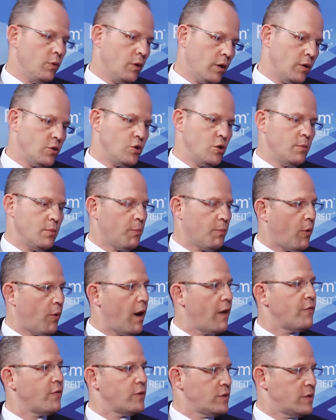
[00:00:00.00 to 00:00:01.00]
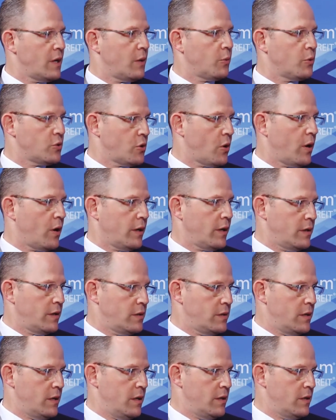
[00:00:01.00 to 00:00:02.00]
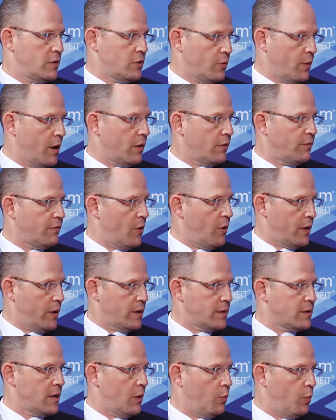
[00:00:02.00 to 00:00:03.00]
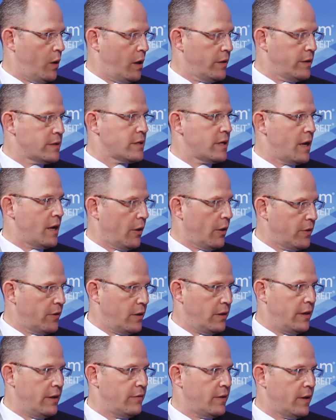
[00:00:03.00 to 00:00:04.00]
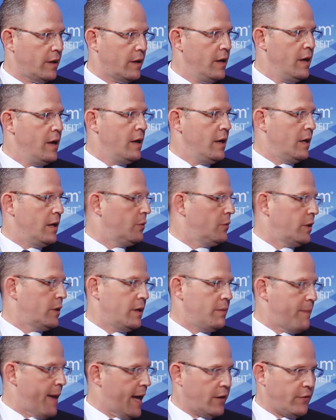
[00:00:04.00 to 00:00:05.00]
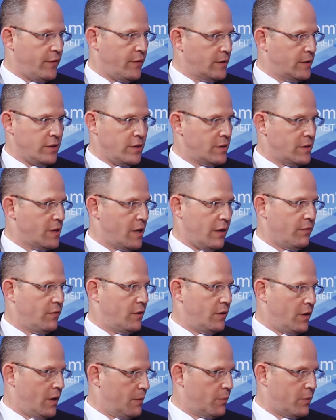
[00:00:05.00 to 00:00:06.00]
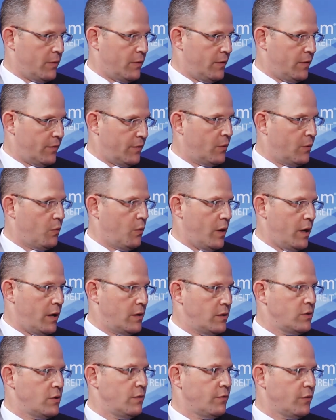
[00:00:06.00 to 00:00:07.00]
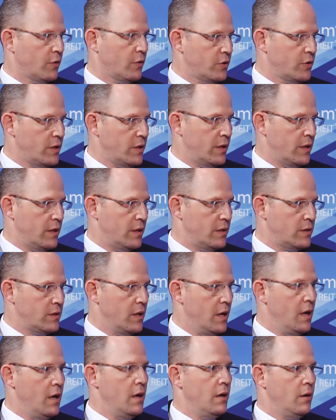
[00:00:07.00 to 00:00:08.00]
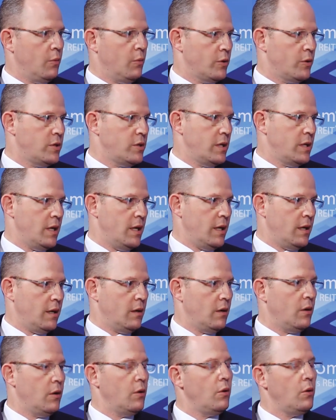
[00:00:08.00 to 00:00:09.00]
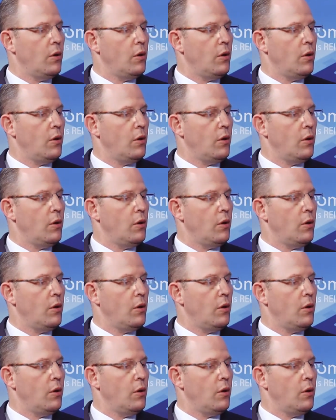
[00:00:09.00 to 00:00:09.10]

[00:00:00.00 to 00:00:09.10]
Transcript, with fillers: consumer preference that we're starting to see, this greater focus on wellness and healthy living, it really manifests itself in a number of different ways. So first is we're seeing